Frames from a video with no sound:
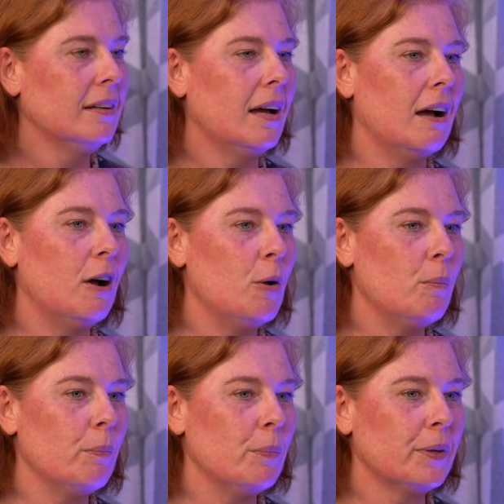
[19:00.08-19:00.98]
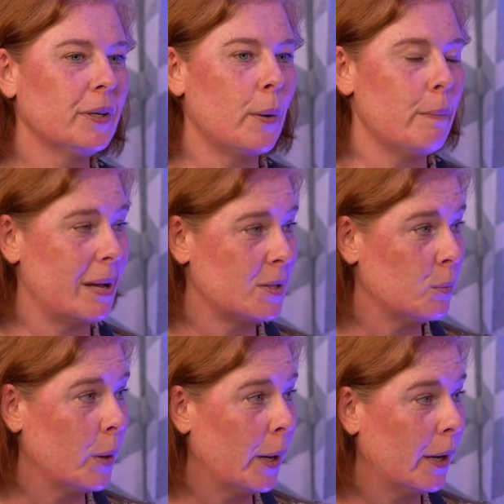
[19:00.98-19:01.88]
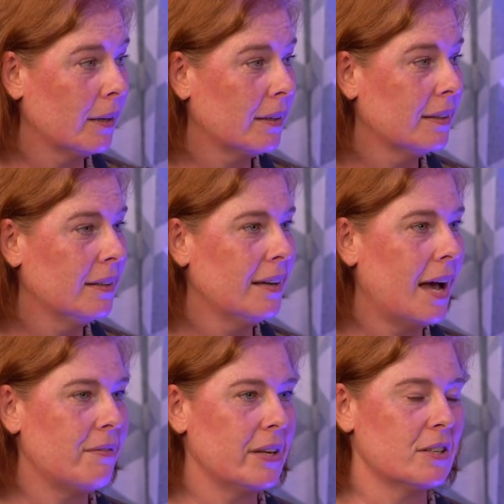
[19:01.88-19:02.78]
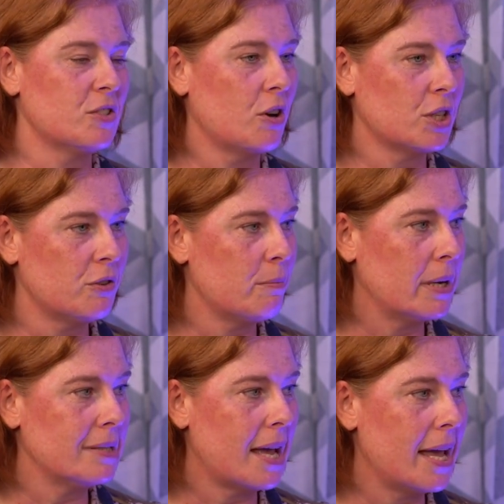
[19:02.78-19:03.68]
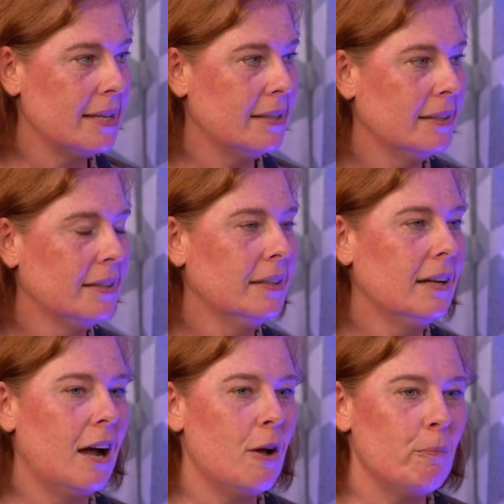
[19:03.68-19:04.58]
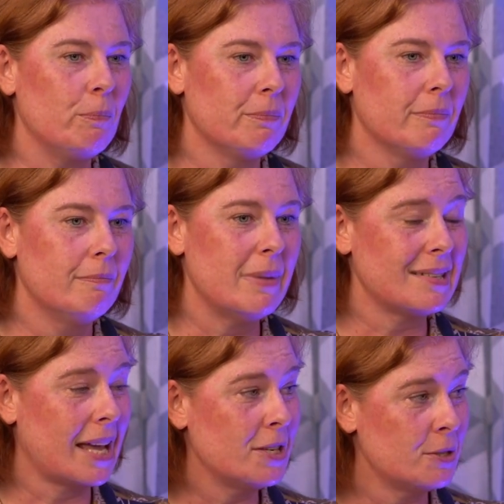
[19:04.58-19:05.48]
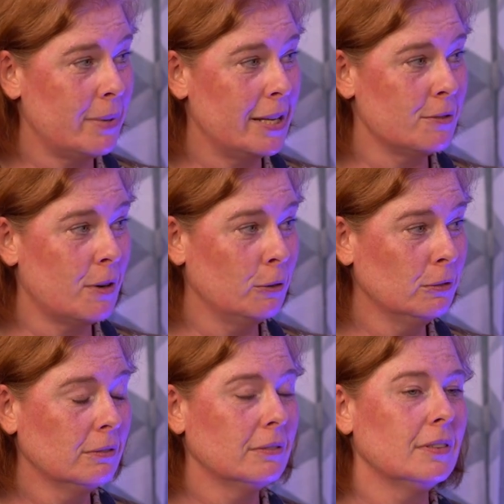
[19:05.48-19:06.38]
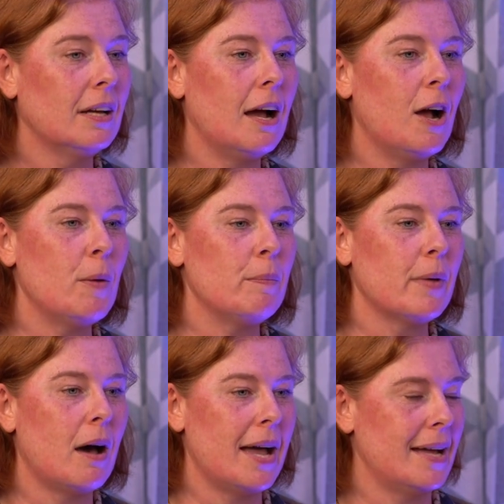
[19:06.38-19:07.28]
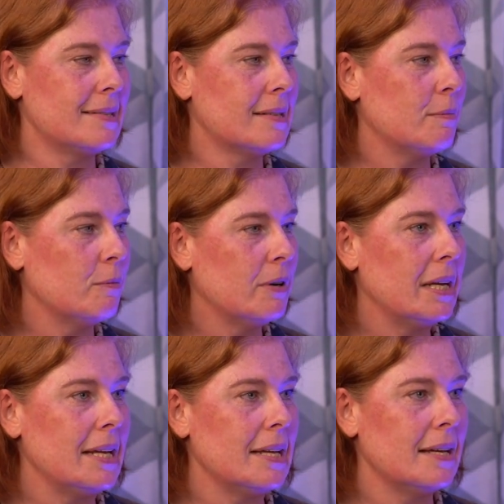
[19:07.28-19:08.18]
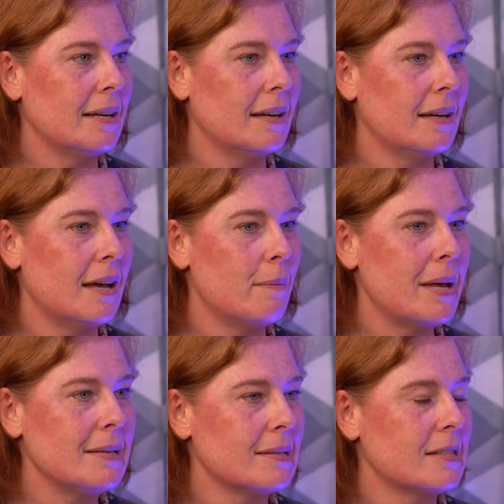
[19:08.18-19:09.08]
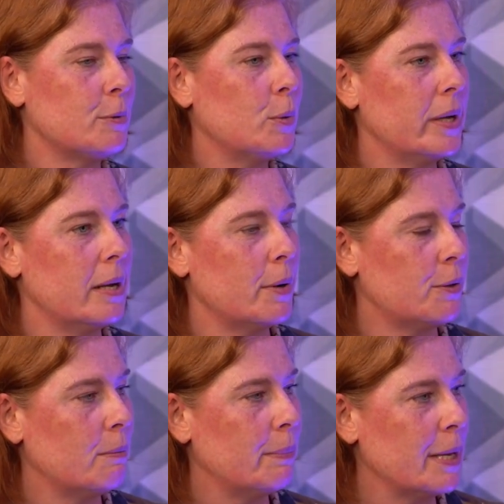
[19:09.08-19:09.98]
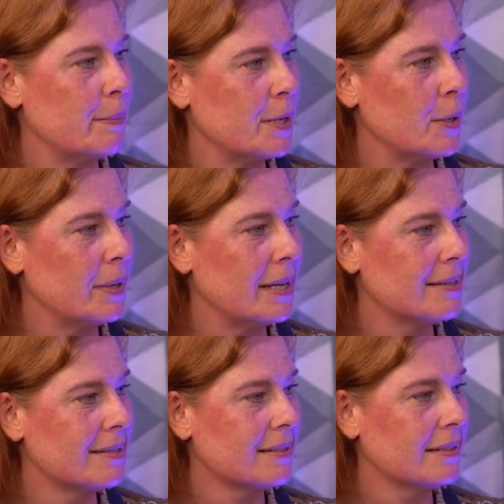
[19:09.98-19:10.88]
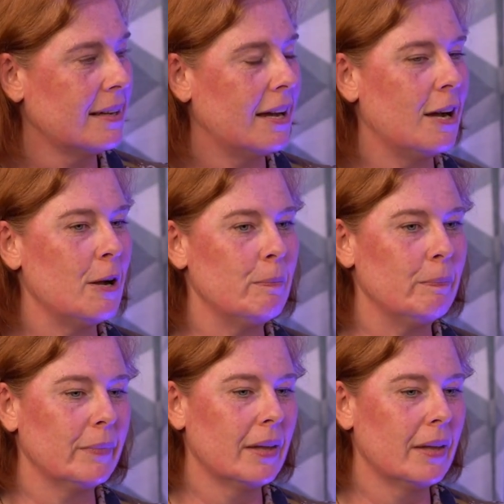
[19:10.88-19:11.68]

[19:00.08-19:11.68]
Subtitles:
going back to work, having a structure in my day. Medication played a role. I had some really amazing support in a mother and baby unit, and